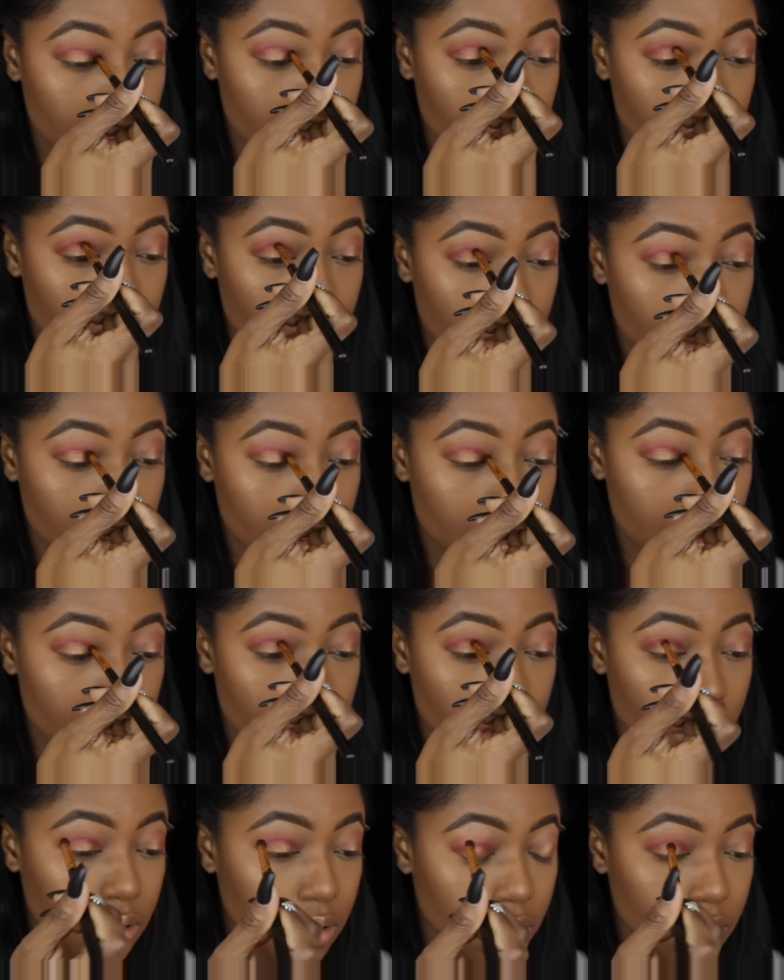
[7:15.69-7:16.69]
Really,
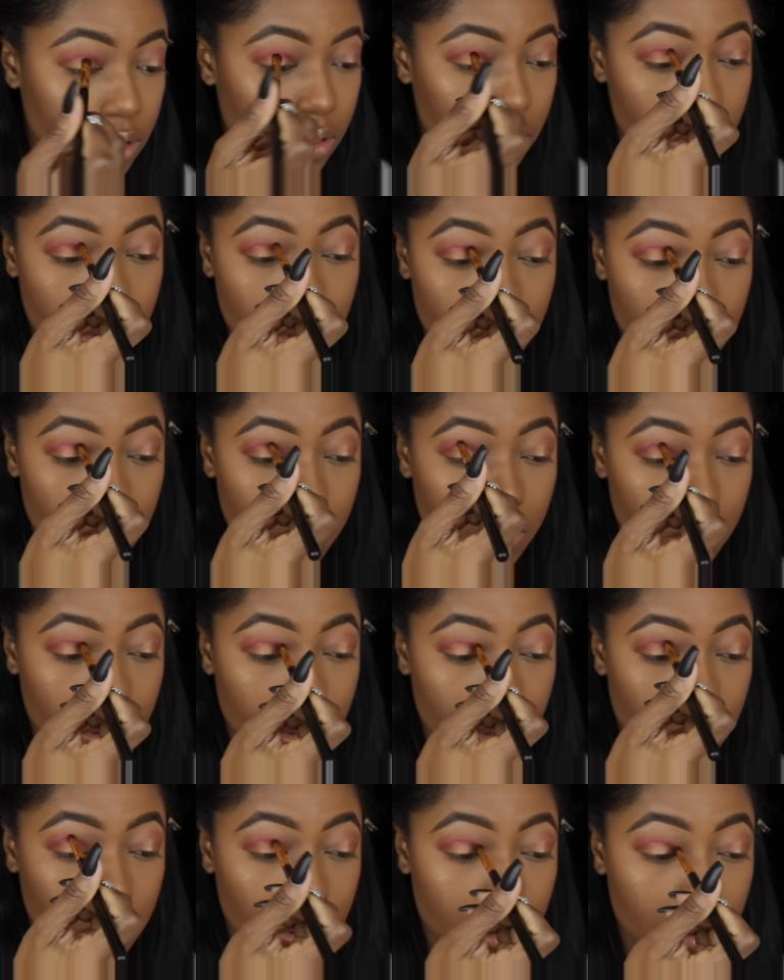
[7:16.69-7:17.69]
right now, I'm just putting
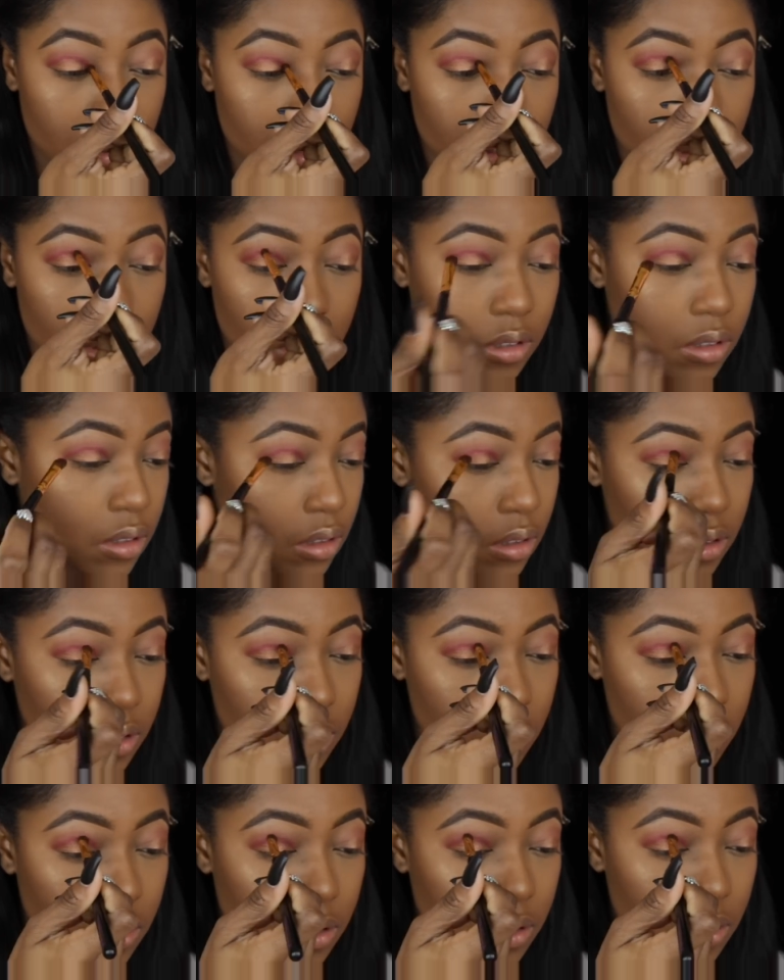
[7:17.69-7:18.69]
down a really good
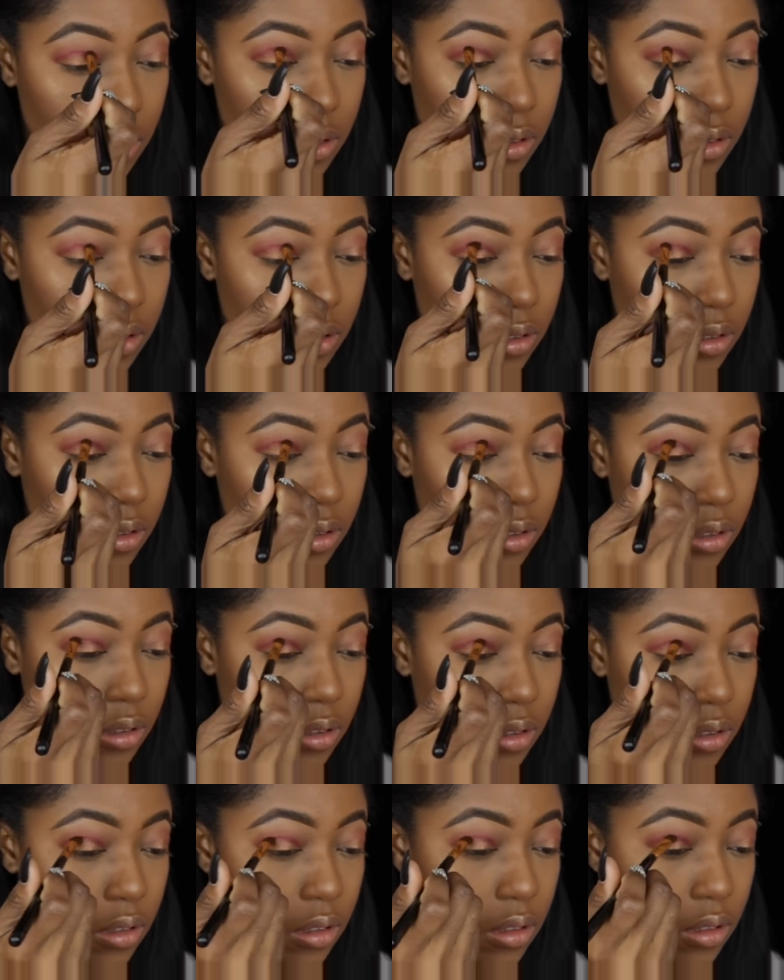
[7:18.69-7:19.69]
base of color,
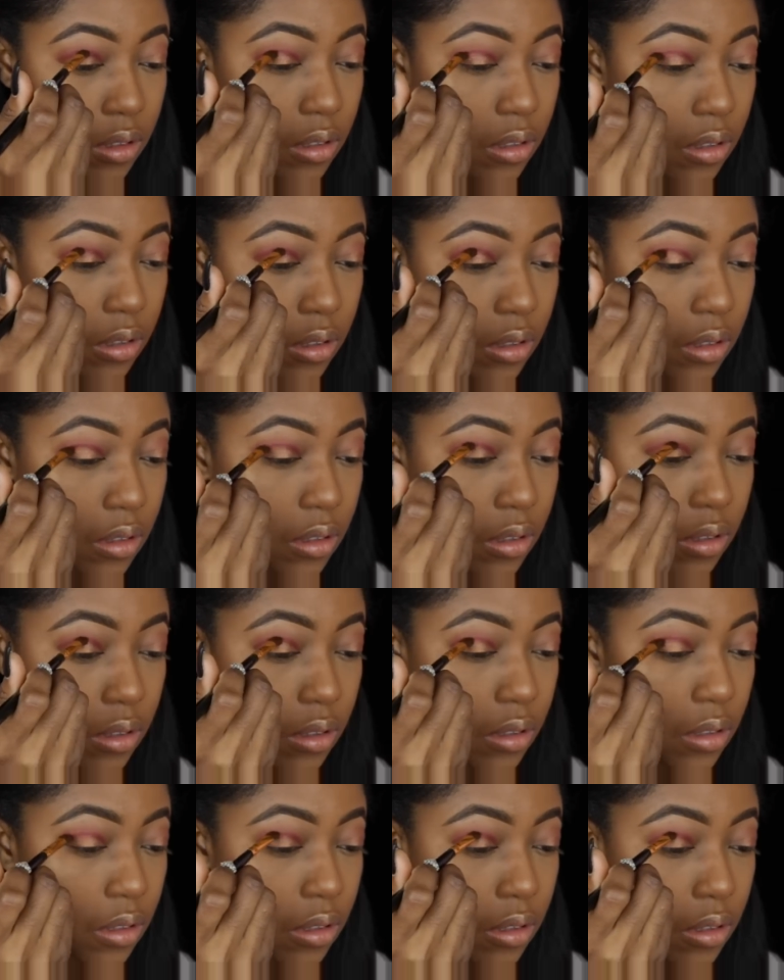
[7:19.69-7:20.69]
and as you can see,
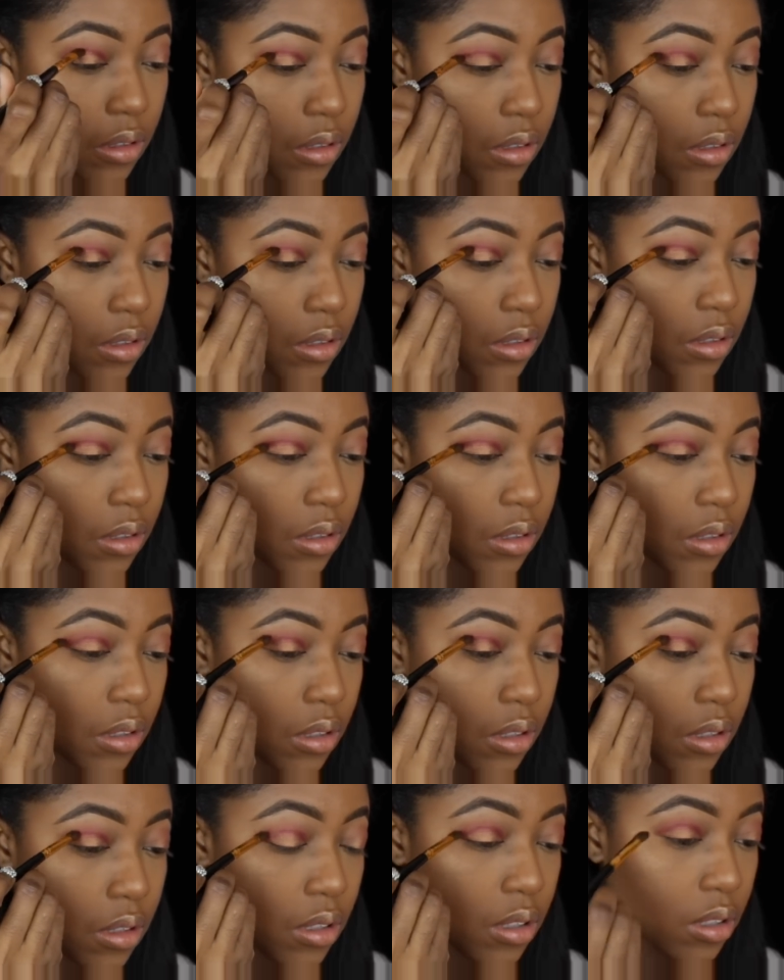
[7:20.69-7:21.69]
this shadow
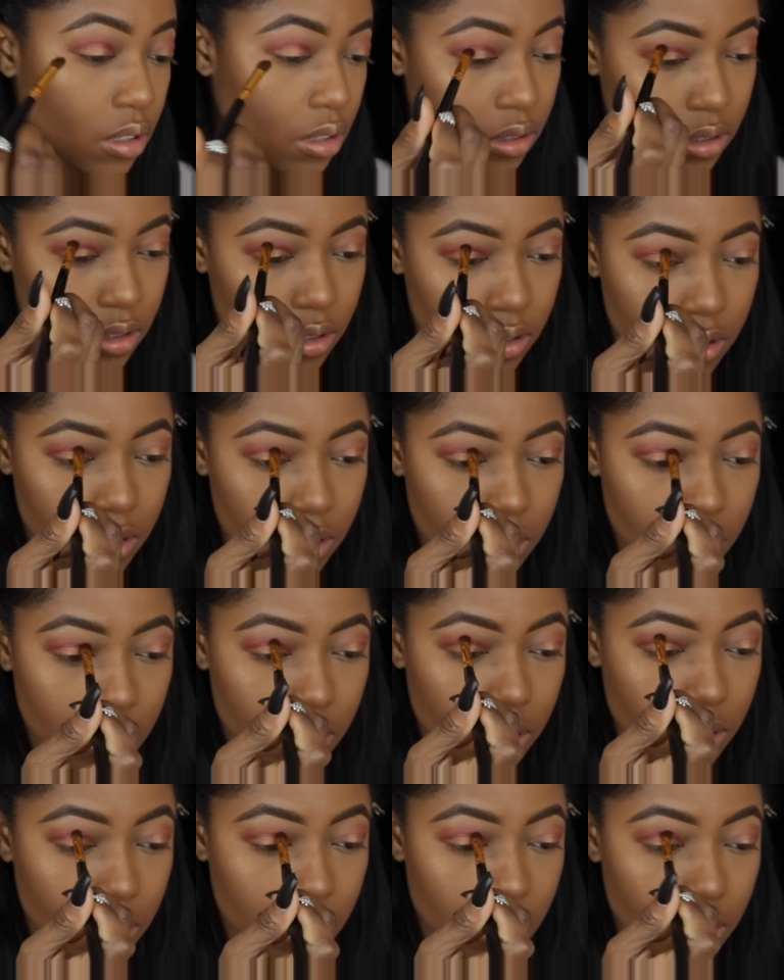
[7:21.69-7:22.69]
is so
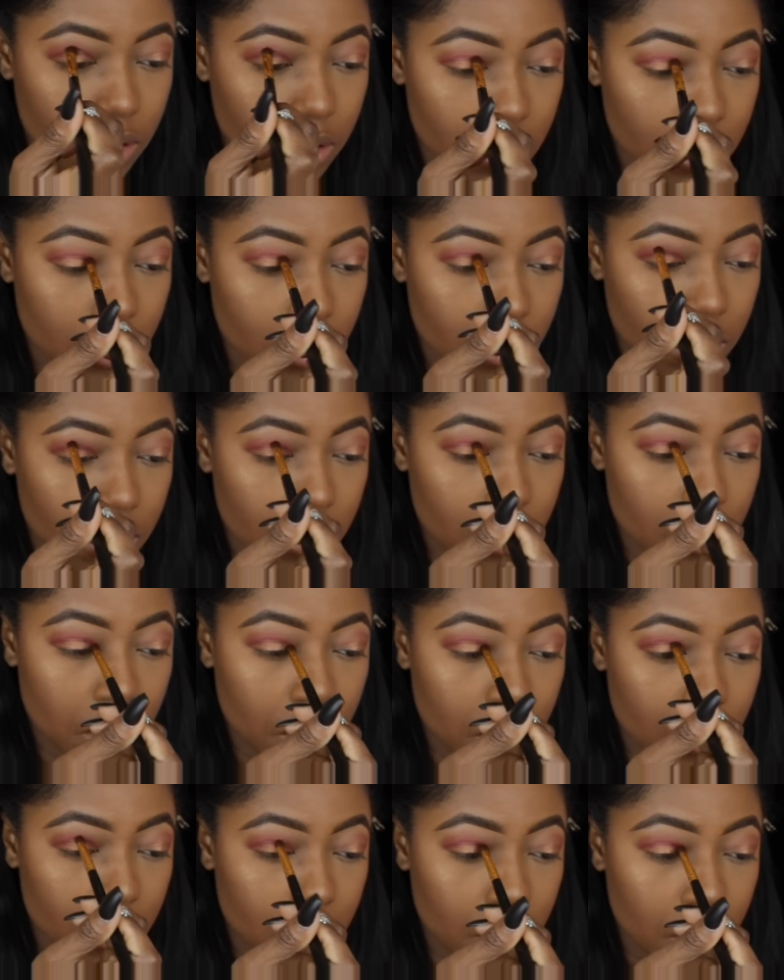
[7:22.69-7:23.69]
pigmented.
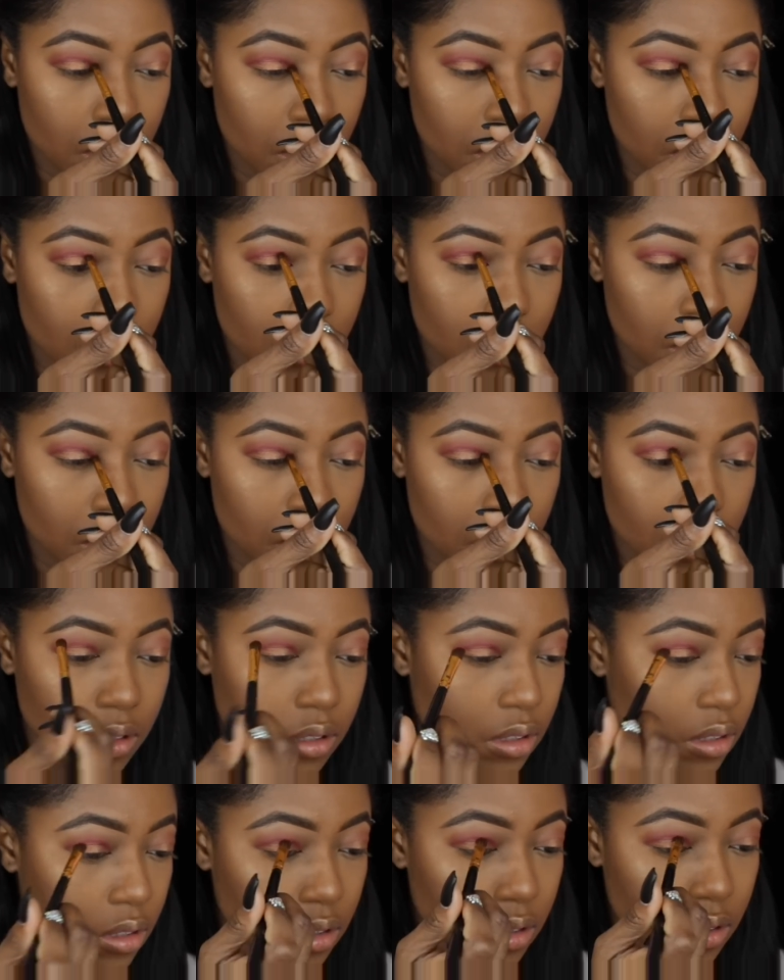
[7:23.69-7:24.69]
It is
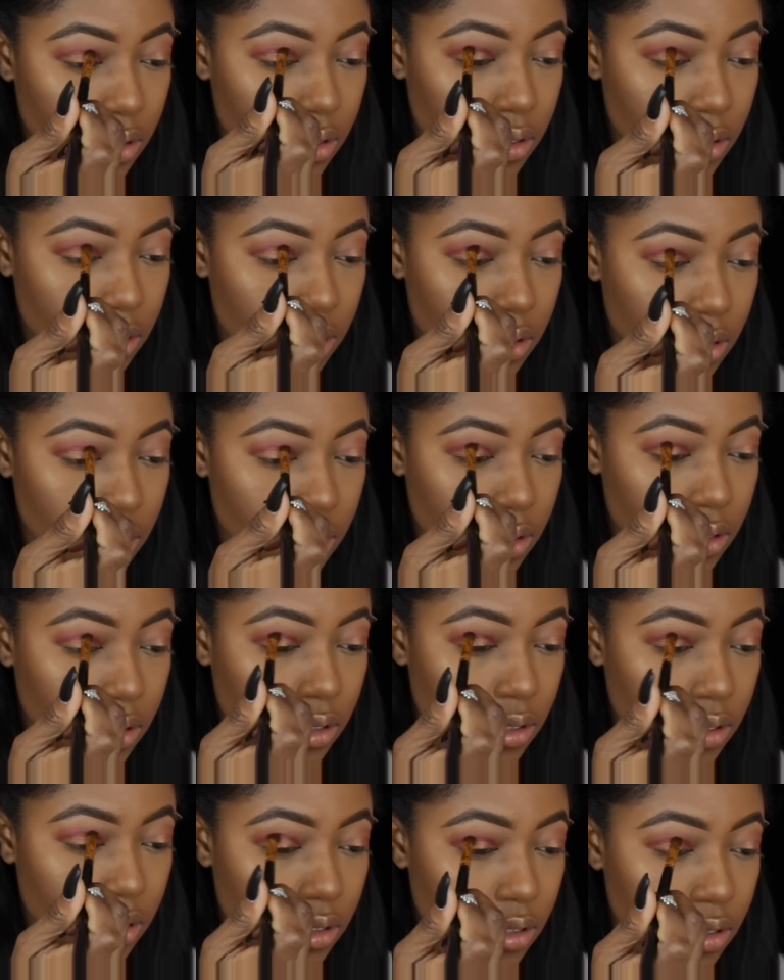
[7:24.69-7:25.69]
so
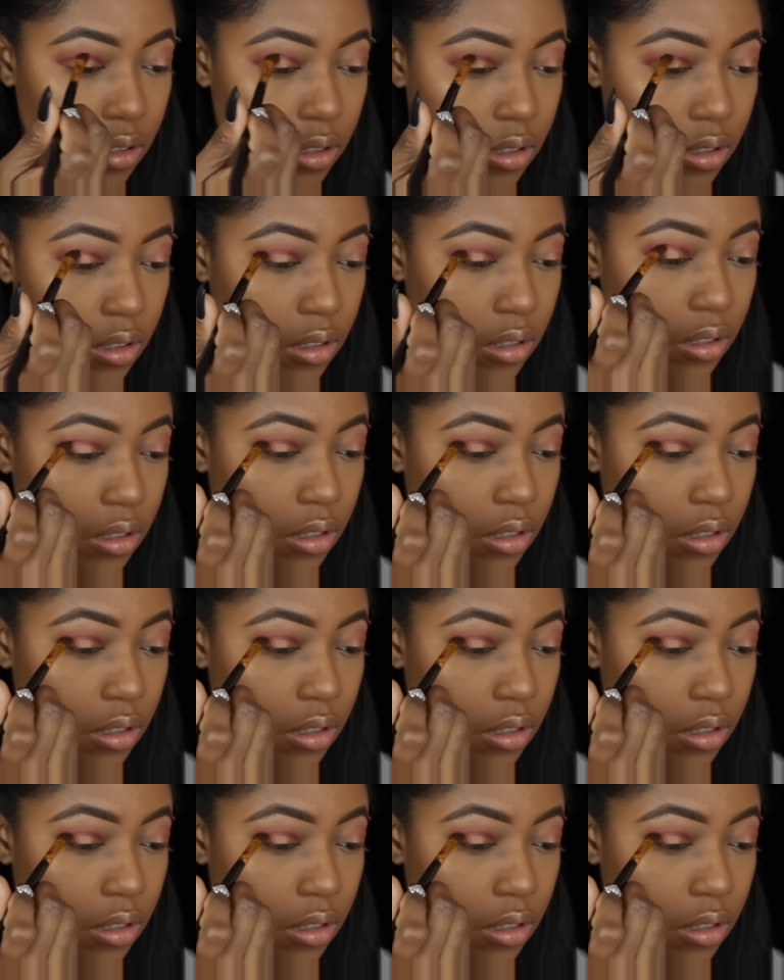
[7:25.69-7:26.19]
pigmented.